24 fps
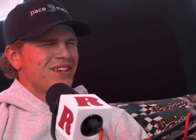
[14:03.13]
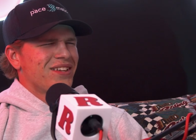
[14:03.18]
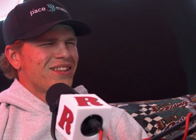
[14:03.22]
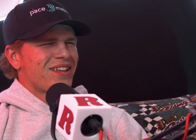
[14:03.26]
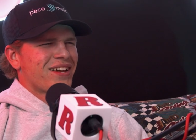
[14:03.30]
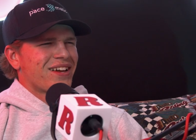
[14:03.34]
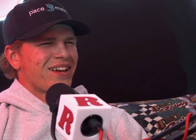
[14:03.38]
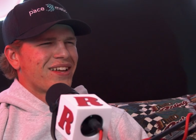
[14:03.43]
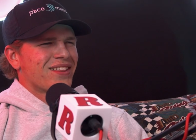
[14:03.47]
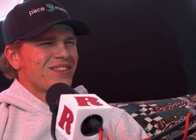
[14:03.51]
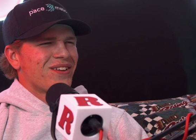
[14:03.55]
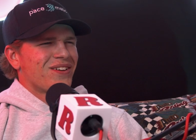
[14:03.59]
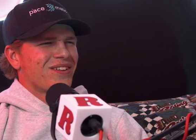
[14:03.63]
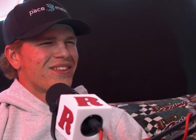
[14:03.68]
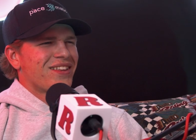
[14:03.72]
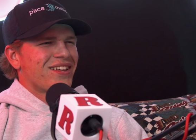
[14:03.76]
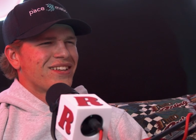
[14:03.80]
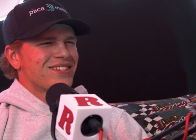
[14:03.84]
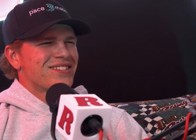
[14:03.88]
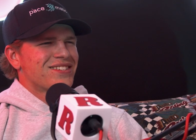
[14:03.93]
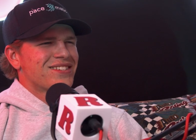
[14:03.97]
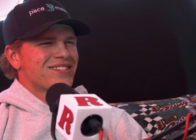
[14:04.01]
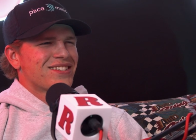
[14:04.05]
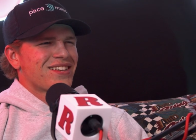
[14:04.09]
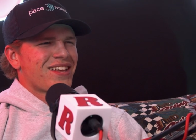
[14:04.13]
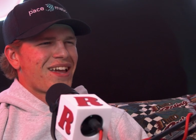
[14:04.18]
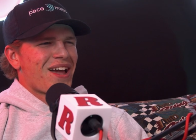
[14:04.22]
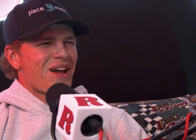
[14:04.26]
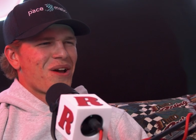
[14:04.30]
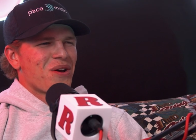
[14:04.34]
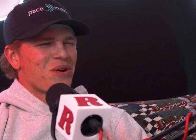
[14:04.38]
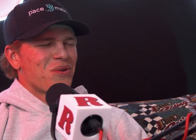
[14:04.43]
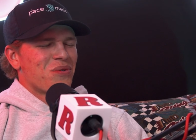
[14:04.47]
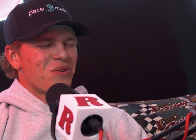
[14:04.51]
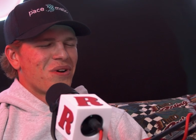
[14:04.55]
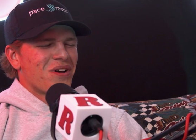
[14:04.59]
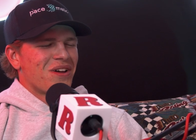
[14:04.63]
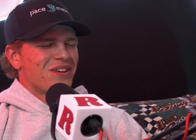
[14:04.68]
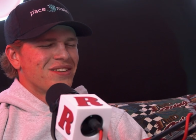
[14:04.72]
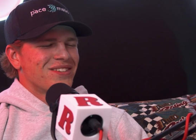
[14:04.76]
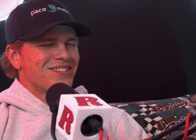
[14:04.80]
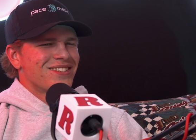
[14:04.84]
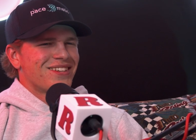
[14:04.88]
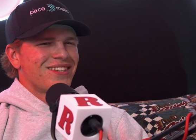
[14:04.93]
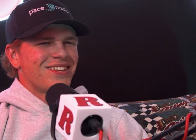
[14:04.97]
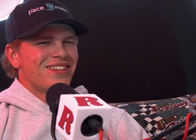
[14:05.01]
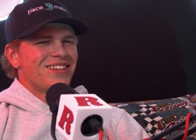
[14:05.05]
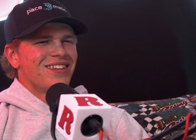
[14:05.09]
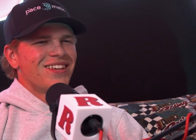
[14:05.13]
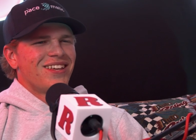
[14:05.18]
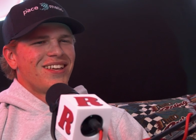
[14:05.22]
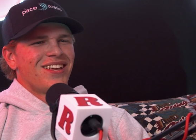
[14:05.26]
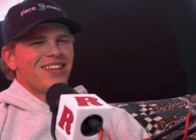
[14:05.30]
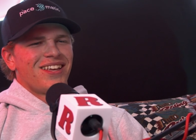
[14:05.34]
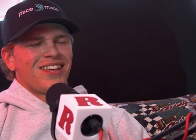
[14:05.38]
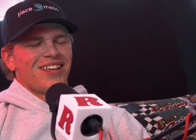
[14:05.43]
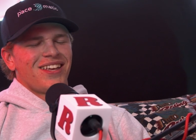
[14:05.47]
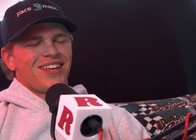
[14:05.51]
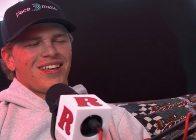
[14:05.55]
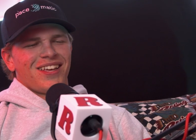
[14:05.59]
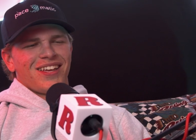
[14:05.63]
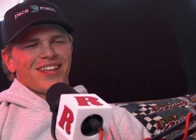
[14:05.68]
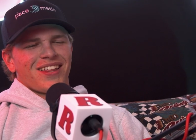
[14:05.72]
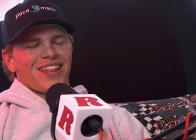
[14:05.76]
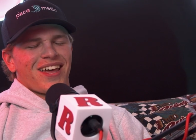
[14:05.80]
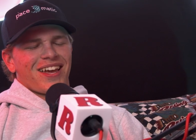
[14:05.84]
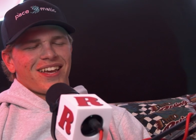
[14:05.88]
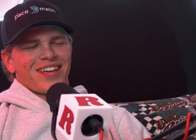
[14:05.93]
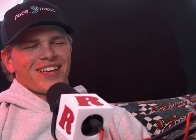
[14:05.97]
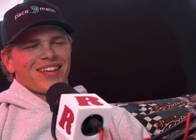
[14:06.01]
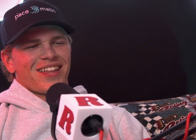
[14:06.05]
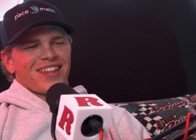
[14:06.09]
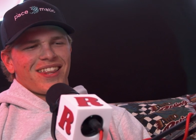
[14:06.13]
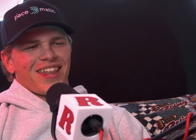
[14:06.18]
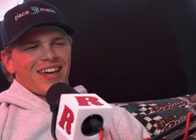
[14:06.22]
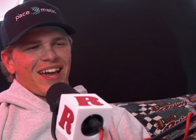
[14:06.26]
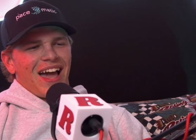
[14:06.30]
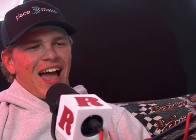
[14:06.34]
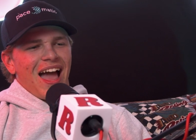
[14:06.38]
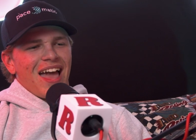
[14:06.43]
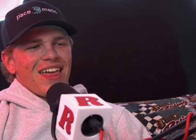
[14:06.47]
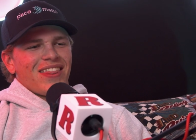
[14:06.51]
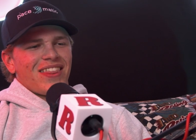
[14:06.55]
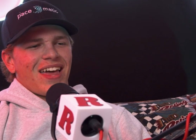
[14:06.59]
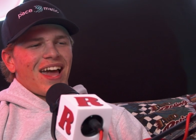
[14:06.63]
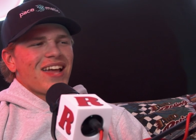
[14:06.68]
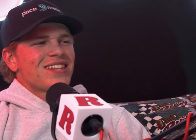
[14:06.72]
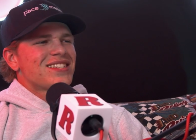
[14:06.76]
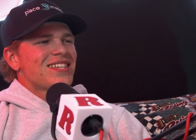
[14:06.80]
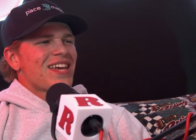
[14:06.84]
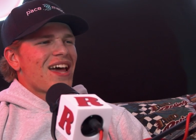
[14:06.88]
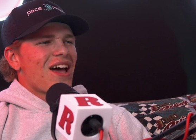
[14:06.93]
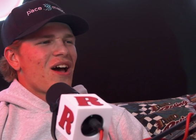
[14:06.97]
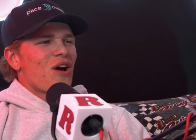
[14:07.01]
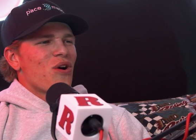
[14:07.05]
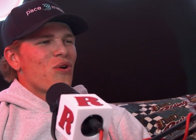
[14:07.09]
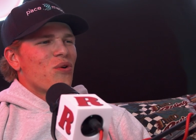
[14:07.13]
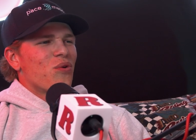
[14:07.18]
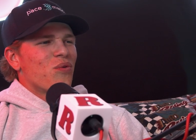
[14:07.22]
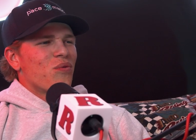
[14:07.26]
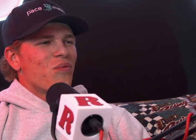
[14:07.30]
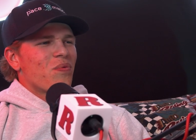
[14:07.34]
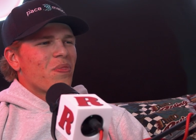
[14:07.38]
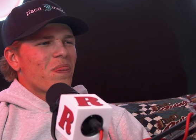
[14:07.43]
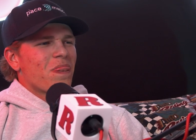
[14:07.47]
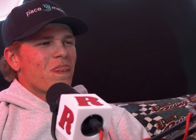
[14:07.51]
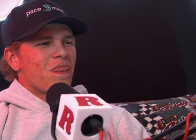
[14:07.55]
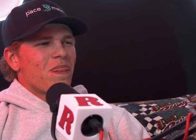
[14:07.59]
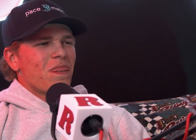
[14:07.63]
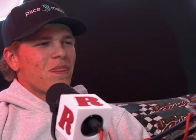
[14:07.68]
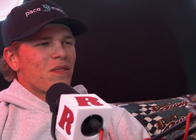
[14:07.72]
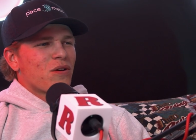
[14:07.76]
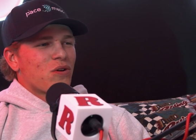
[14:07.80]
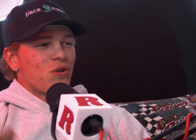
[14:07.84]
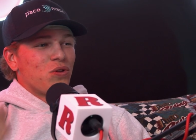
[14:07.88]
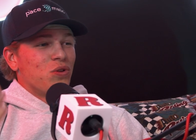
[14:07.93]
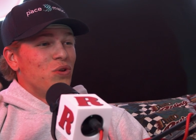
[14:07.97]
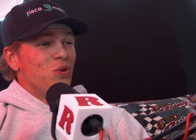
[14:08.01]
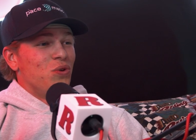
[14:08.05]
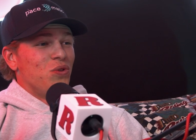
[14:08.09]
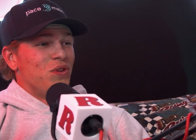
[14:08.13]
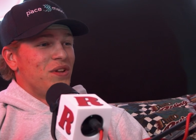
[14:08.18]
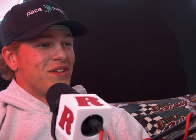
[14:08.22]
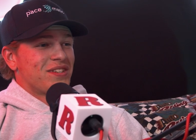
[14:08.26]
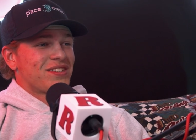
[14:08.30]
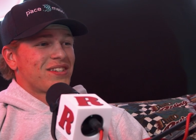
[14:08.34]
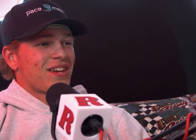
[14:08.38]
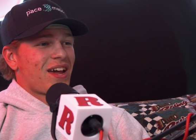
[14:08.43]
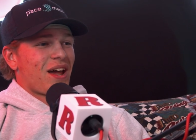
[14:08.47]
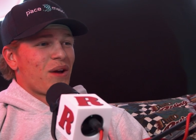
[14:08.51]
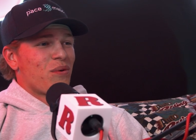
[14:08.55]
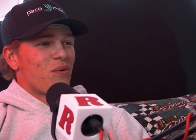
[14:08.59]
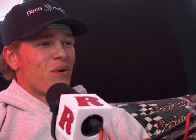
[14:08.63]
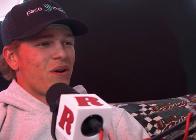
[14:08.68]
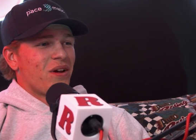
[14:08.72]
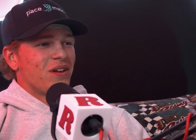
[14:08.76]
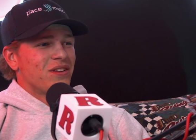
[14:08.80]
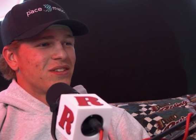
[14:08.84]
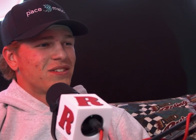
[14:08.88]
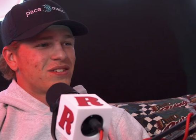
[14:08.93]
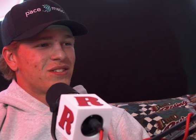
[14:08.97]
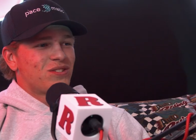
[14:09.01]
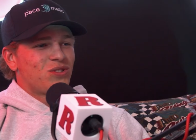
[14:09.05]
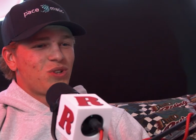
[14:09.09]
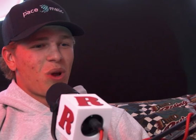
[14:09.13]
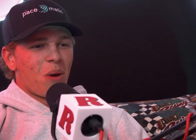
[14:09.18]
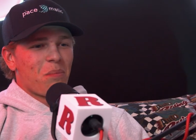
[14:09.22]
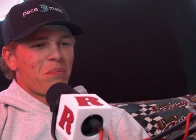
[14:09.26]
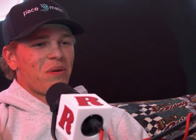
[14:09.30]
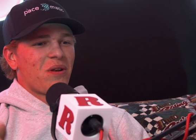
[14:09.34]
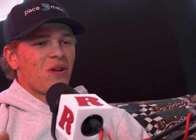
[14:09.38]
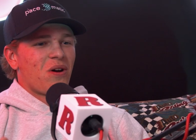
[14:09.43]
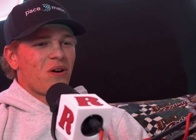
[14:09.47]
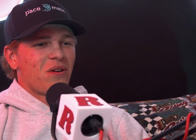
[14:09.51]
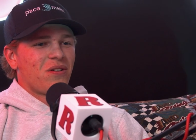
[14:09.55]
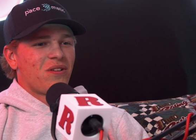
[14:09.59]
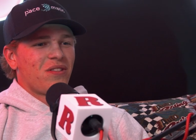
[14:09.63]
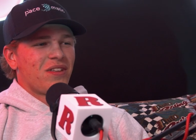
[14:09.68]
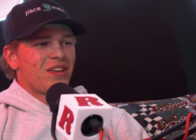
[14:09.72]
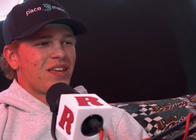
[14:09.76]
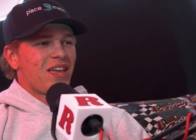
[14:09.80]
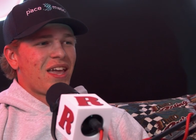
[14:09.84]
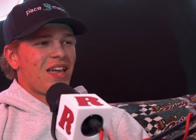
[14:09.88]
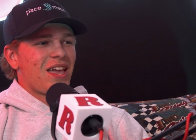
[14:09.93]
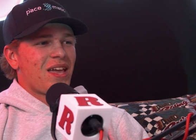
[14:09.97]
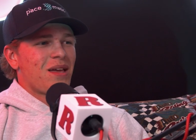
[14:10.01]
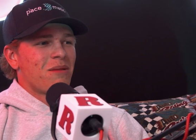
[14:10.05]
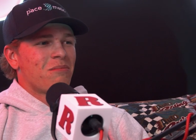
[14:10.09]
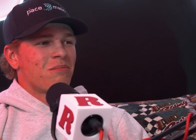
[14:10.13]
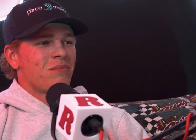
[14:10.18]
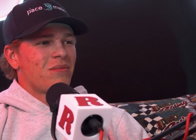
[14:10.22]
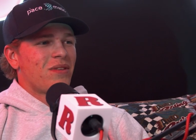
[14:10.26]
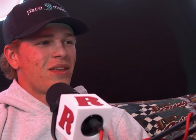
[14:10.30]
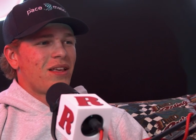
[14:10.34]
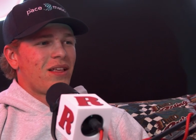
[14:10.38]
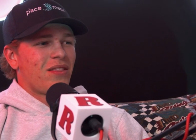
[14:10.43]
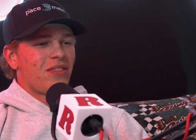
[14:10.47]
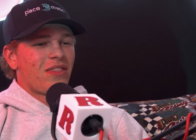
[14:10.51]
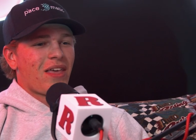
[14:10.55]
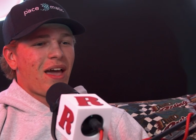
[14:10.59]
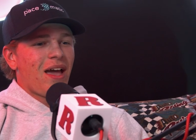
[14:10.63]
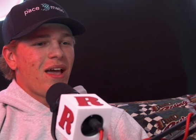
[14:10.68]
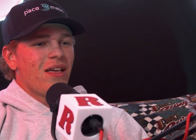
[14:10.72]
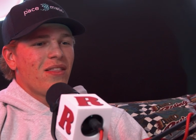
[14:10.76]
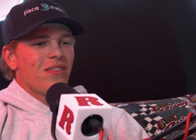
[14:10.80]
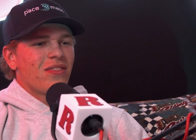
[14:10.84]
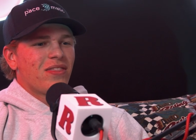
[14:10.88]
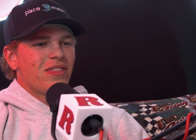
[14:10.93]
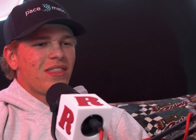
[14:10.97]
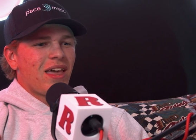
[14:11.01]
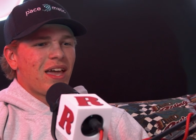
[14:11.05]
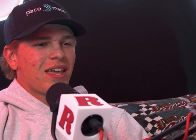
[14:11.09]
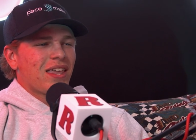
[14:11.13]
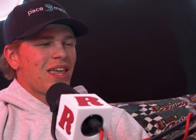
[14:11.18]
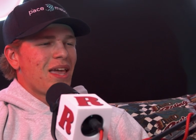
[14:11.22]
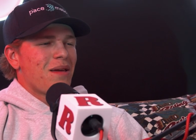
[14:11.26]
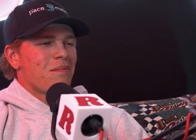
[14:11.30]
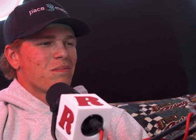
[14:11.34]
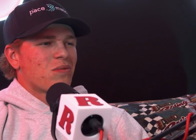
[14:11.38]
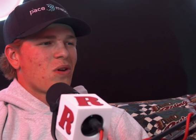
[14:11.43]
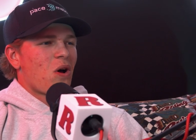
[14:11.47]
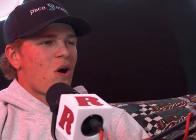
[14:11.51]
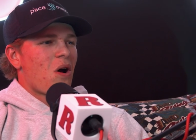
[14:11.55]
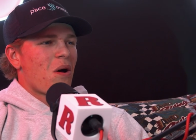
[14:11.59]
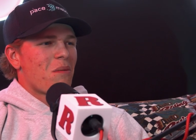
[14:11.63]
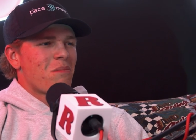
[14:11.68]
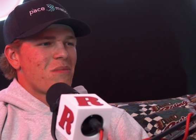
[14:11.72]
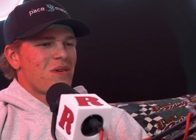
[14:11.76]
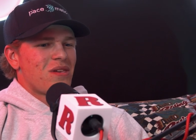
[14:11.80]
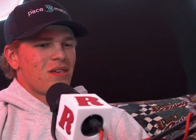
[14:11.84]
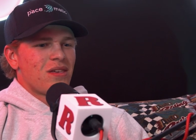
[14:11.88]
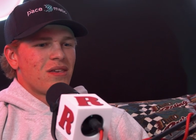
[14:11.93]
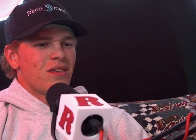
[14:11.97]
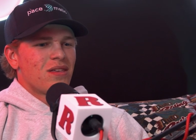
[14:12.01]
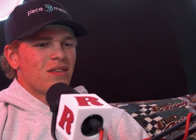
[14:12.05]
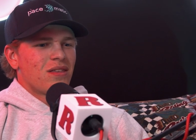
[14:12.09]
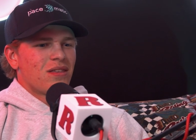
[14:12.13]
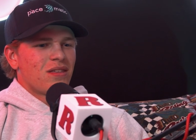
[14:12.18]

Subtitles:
Like I thought that's how it was. And like that's how clueless I was jumping onto the game. That game taught me